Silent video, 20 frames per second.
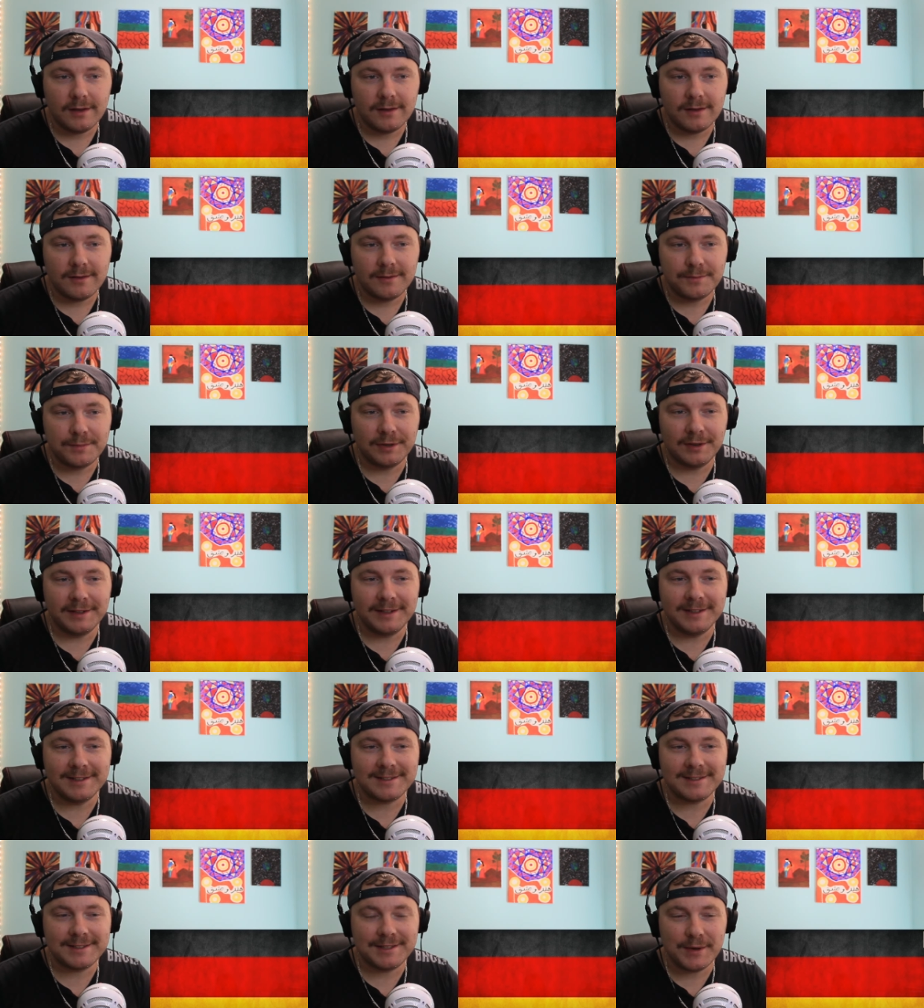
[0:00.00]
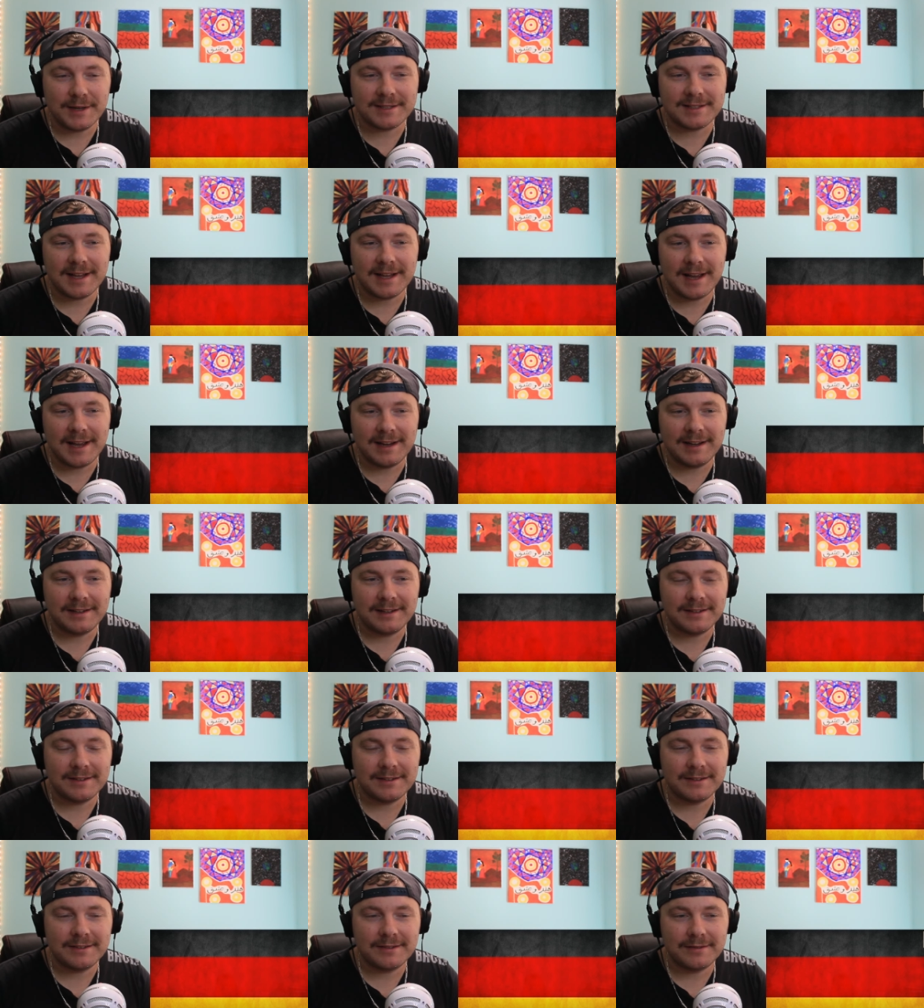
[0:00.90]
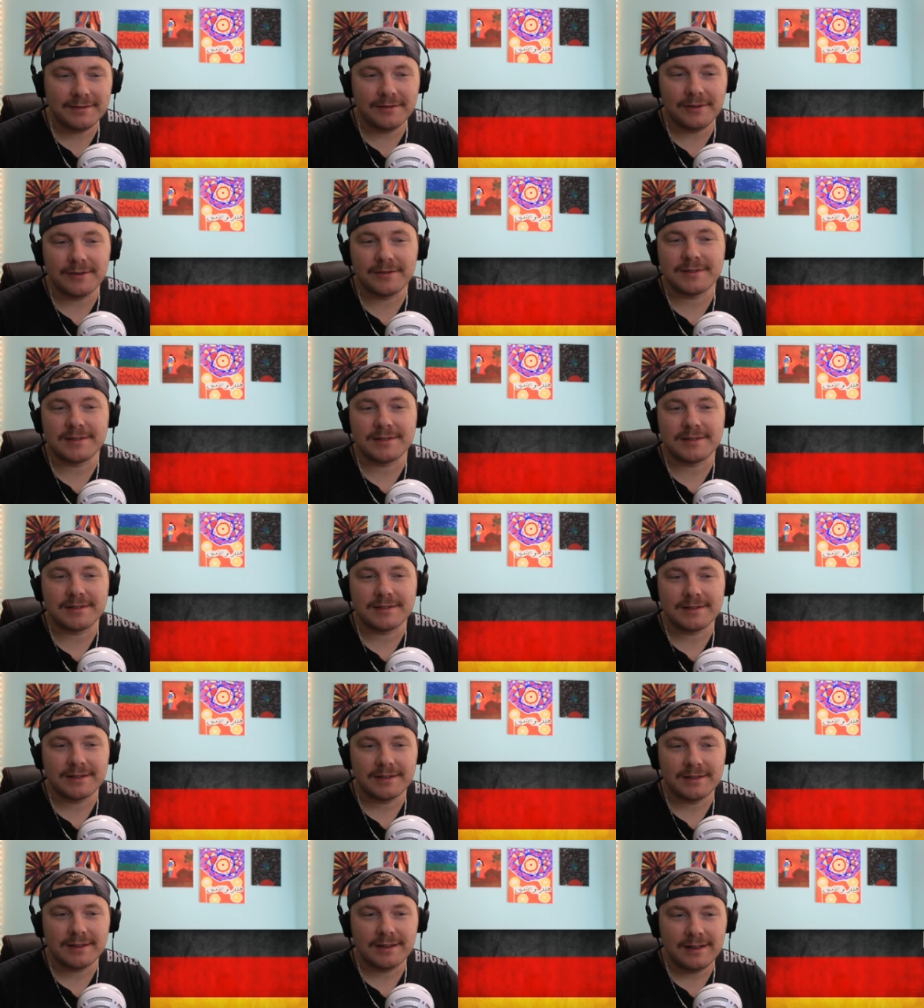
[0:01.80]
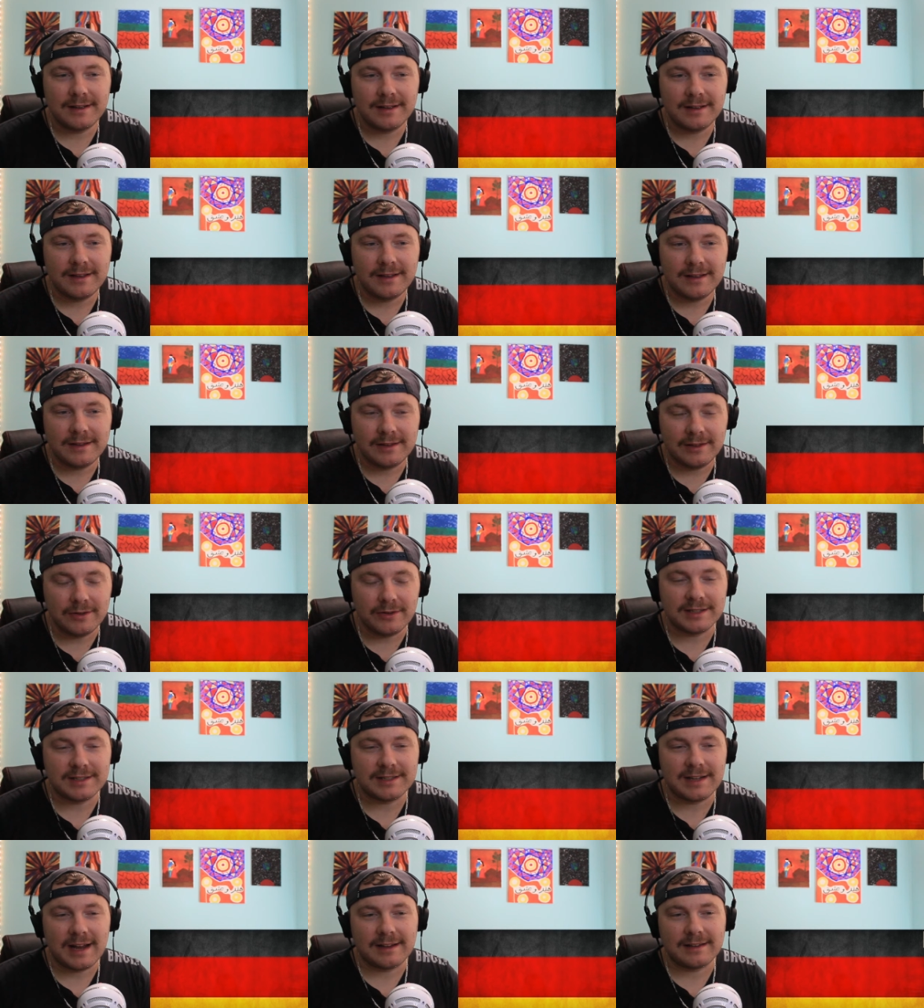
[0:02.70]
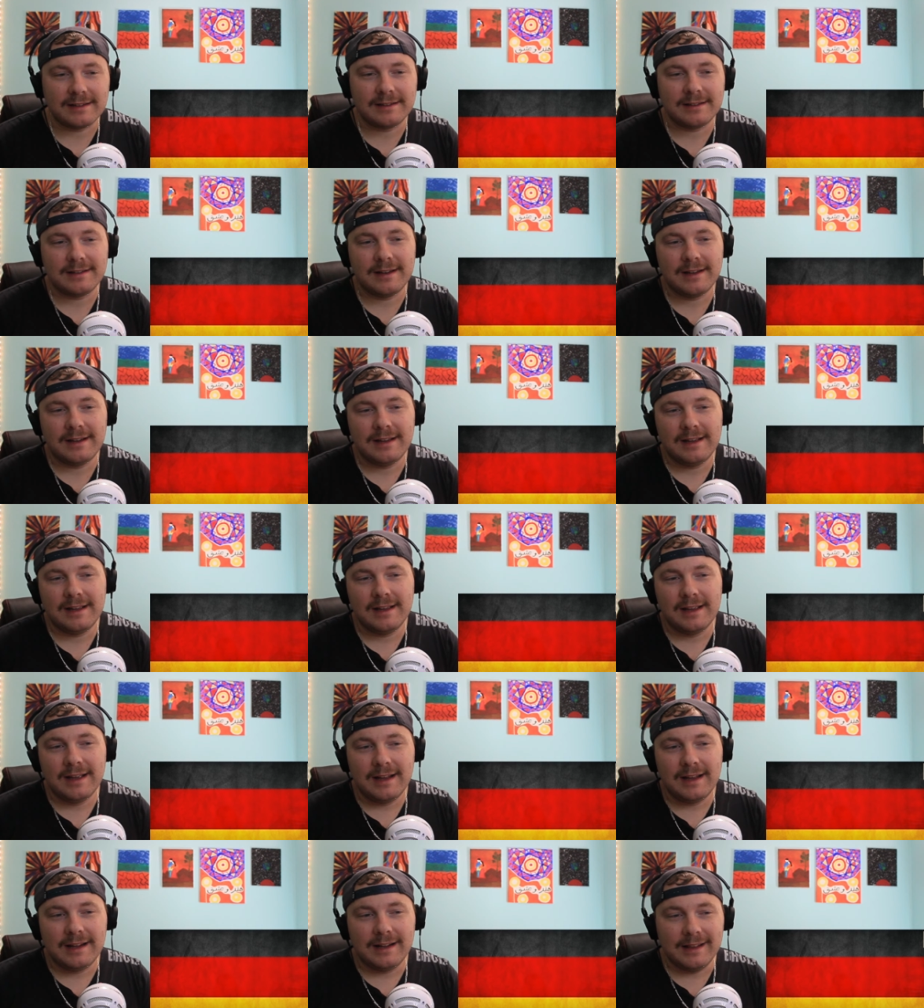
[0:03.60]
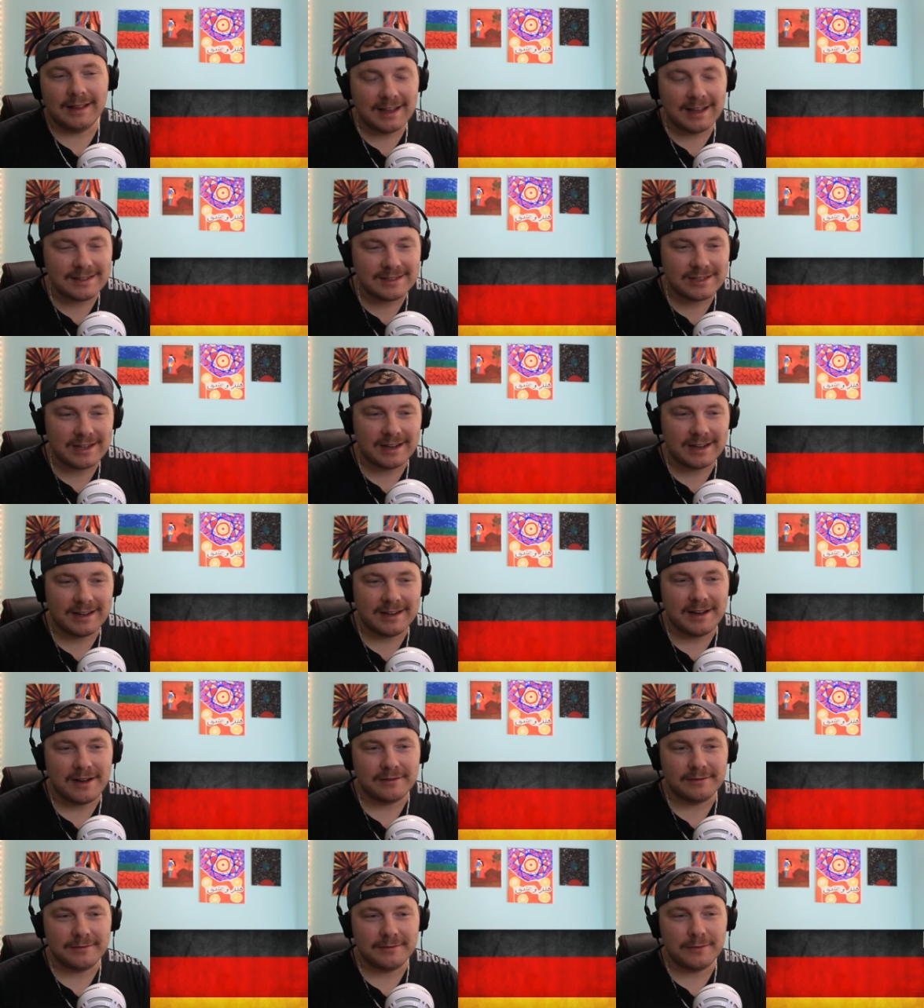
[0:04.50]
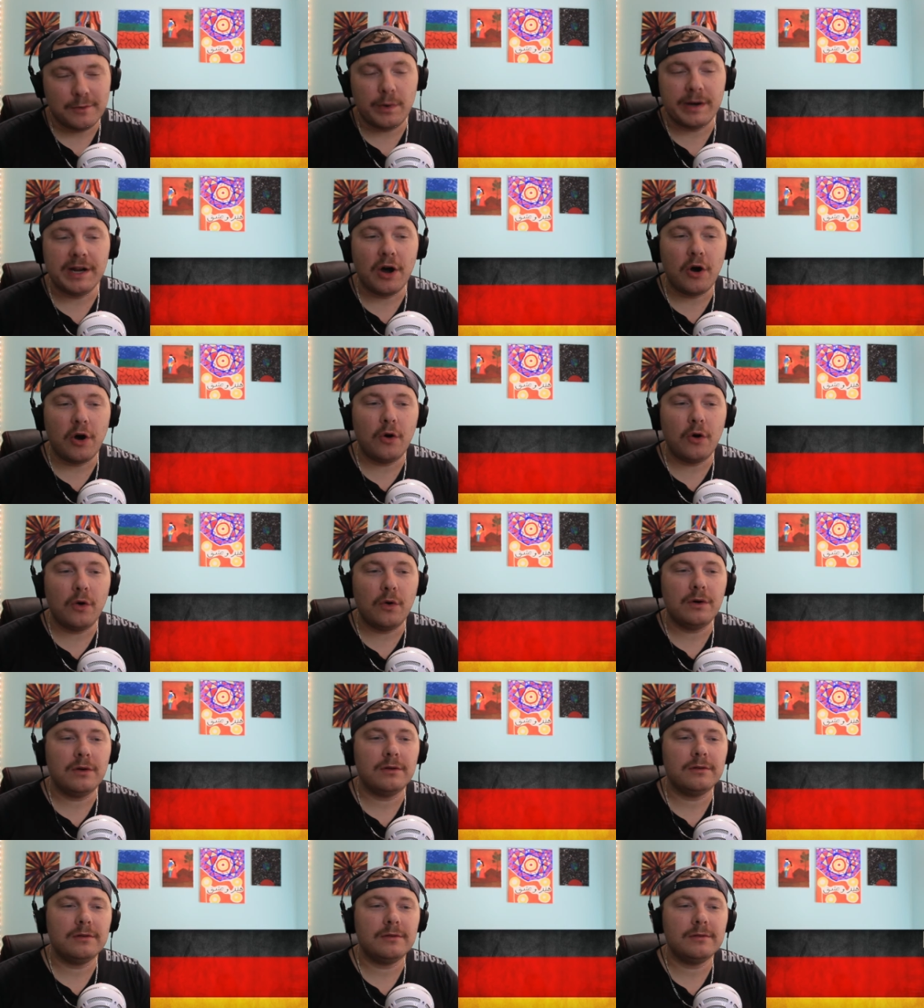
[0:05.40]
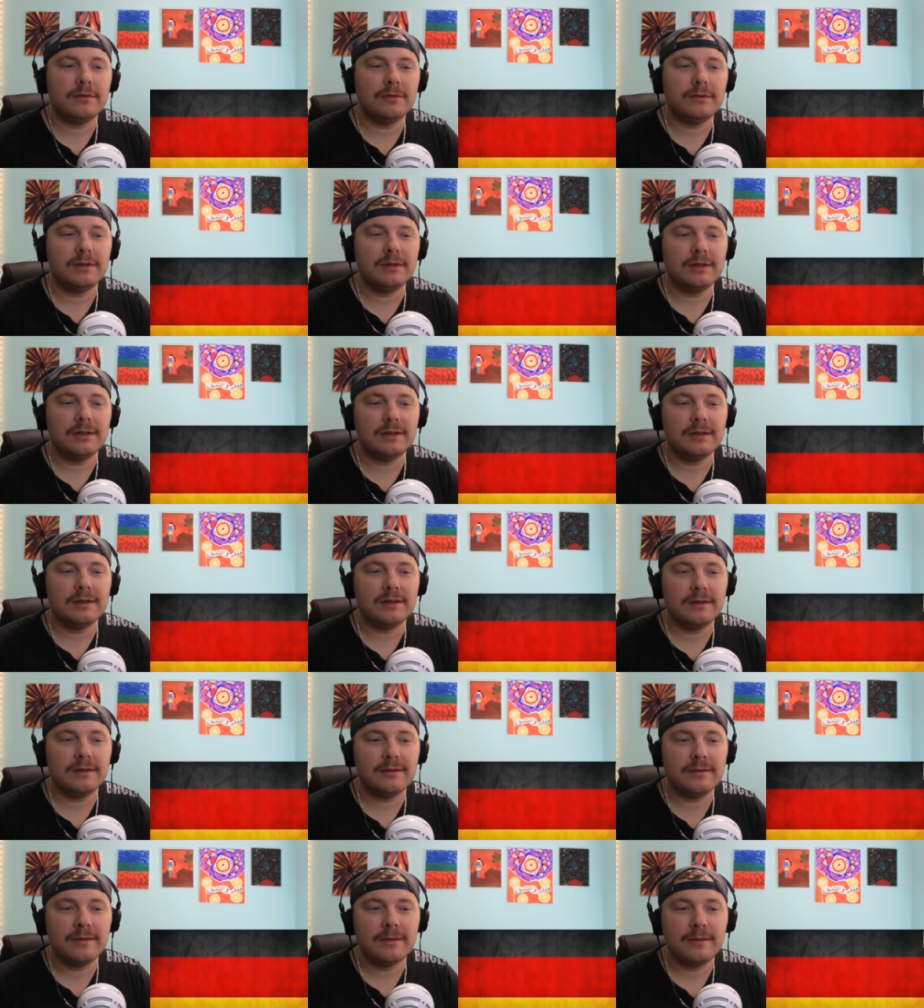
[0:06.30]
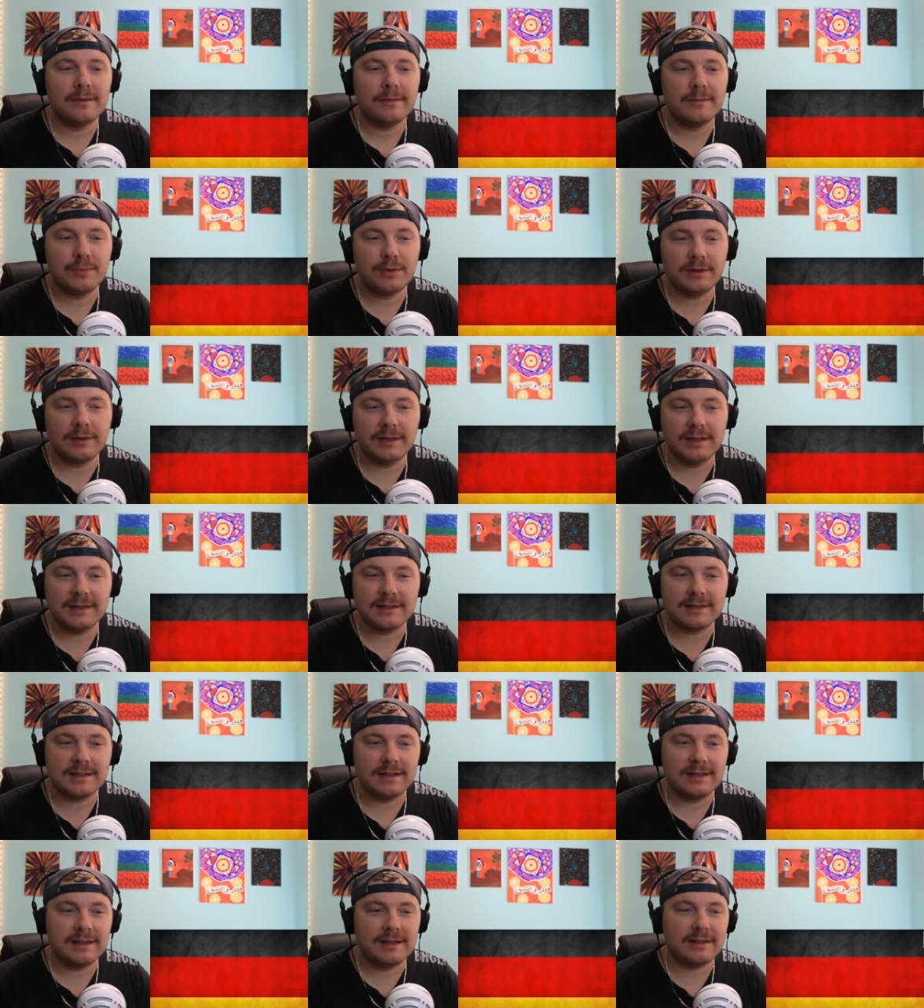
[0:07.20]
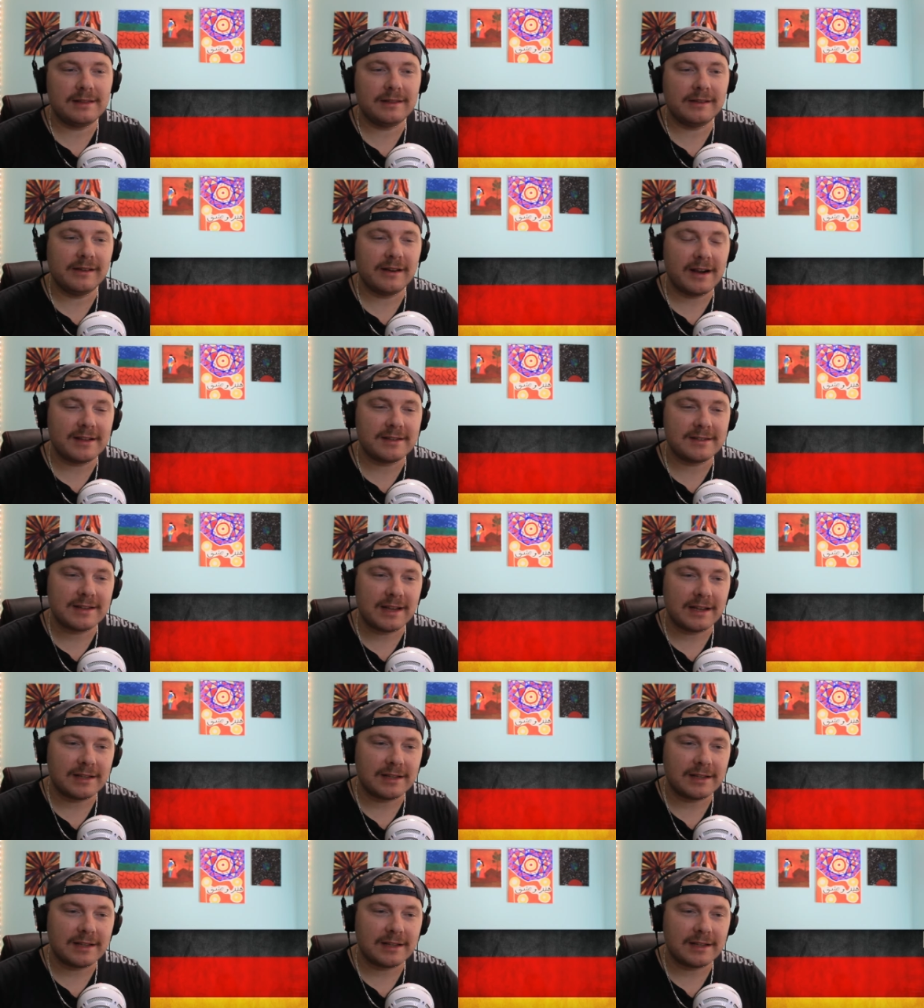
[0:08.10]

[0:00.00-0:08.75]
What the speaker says: Police USA versus Deutschland. Let's check it out. We know police in the United States of